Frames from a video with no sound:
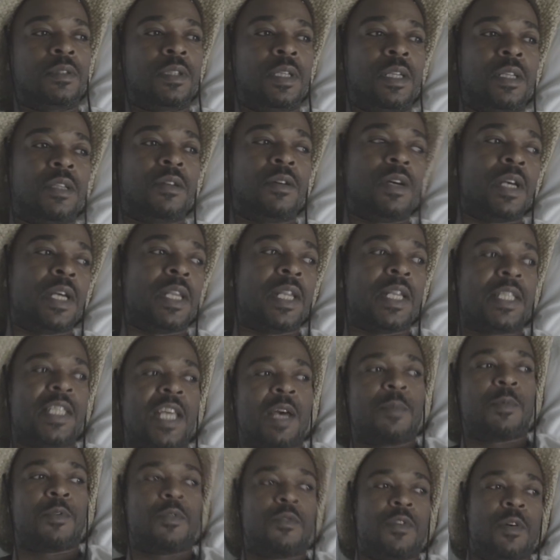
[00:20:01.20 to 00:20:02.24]
You know, and that
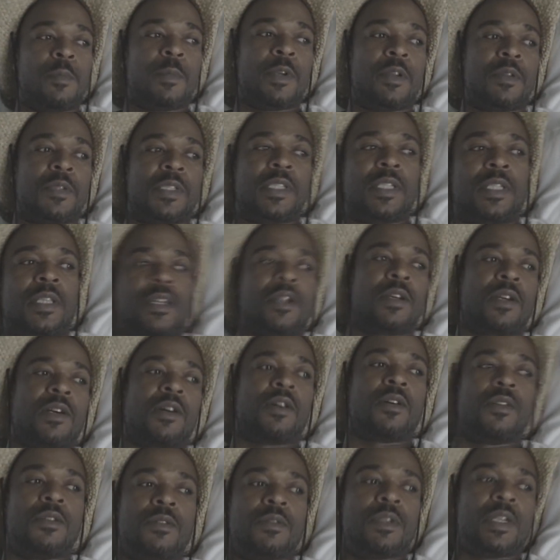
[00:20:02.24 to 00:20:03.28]
type of woman will sit there and
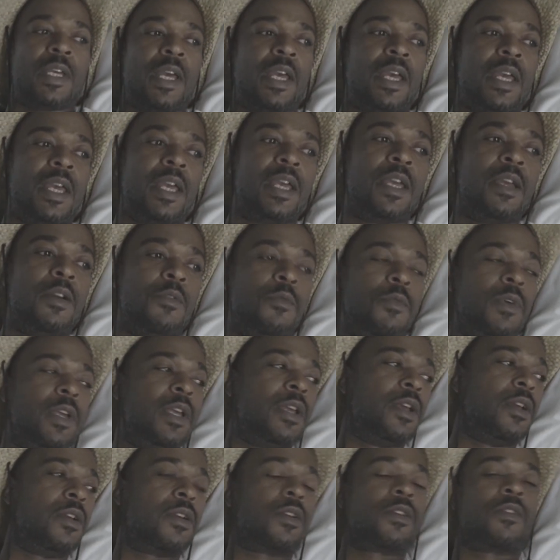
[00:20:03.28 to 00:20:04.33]
call you gay,
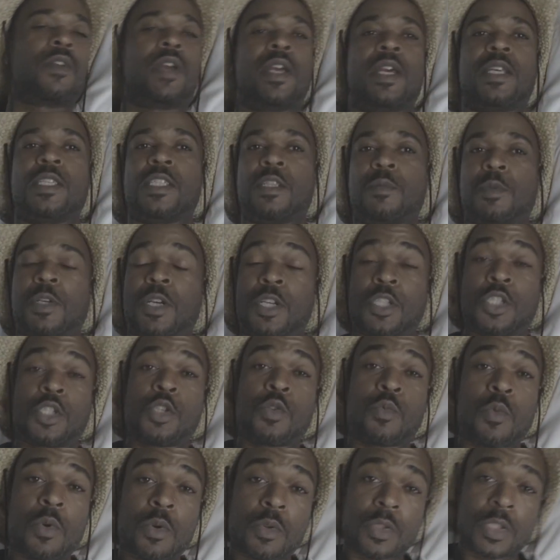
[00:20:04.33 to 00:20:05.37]
weird, crazy, because
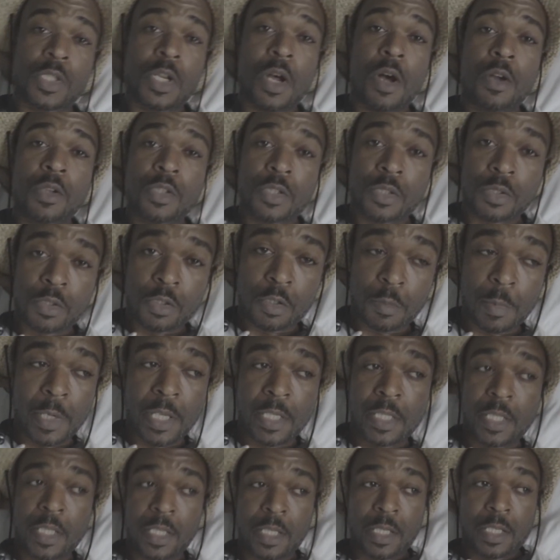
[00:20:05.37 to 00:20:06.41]
you won't talk to her. But
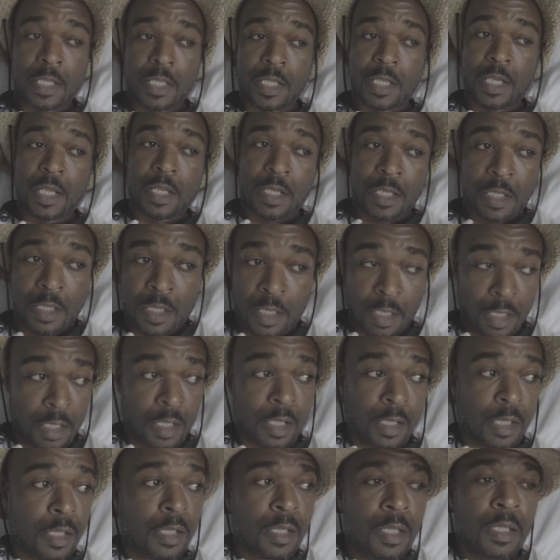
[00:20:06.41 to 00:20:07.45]
at the end of the day,
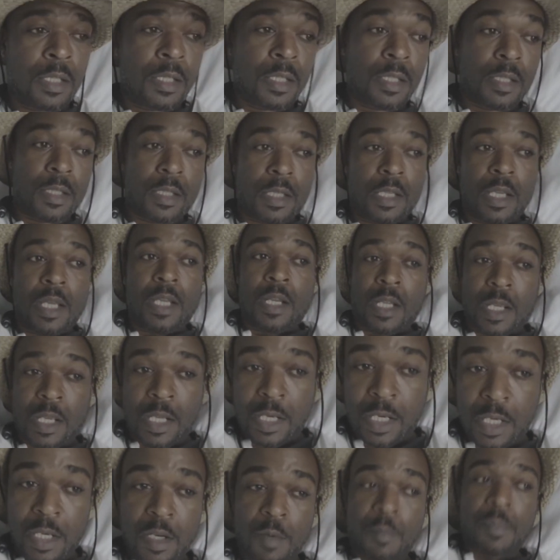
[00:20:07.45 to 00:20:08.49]
it
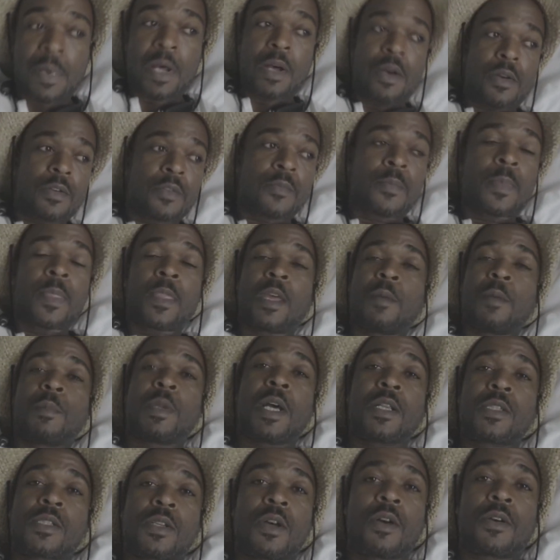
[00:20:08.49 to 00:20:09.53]
ain't about, I'm
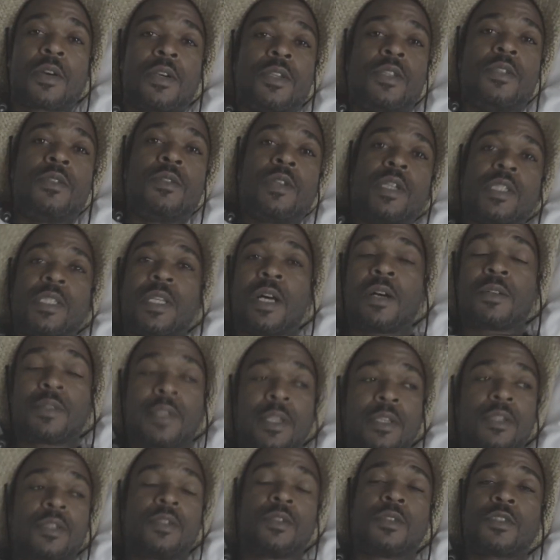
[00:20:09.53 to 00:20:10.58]
not talking to you because I don't
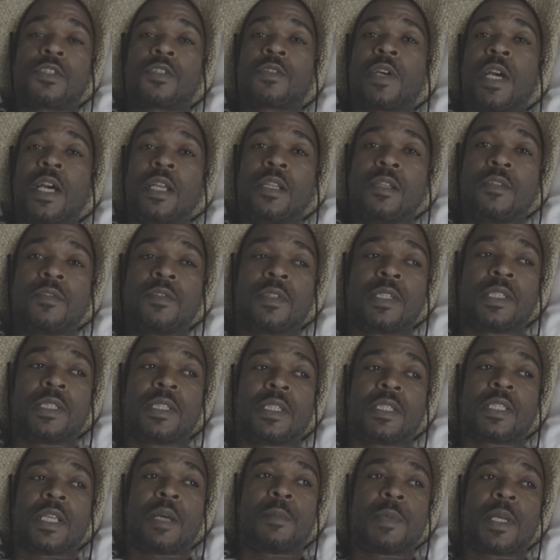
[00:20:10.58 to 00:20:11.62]
think you're attractive. It's
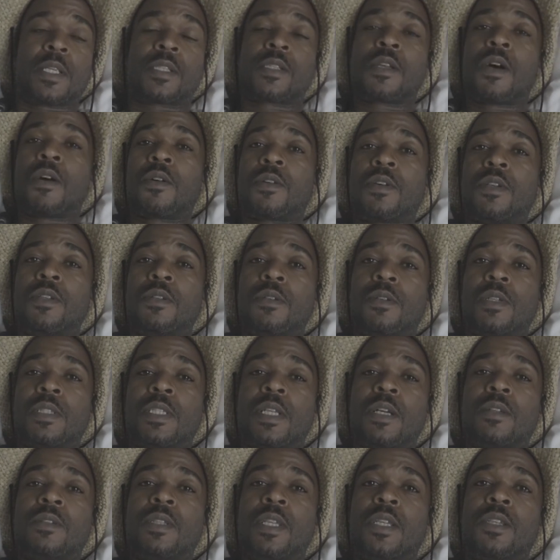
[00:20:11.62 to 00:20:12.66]
just, I'm not talking to you because
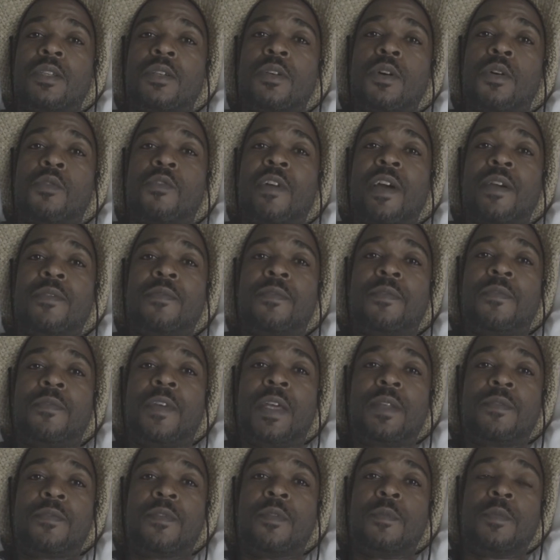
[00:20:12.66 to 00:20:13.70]
I don't think you're a right
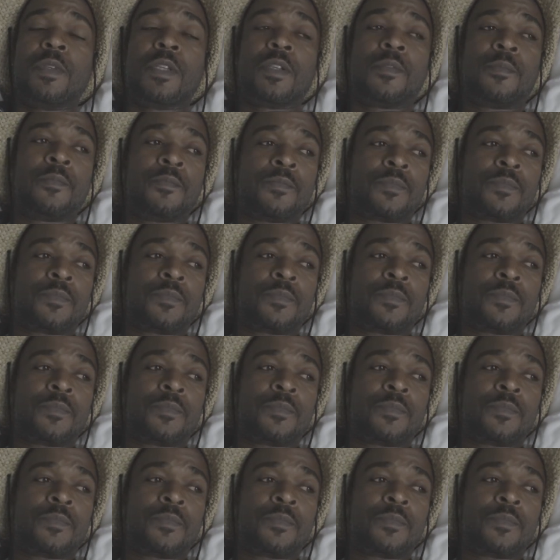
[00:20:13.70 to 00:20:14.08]
fit for me.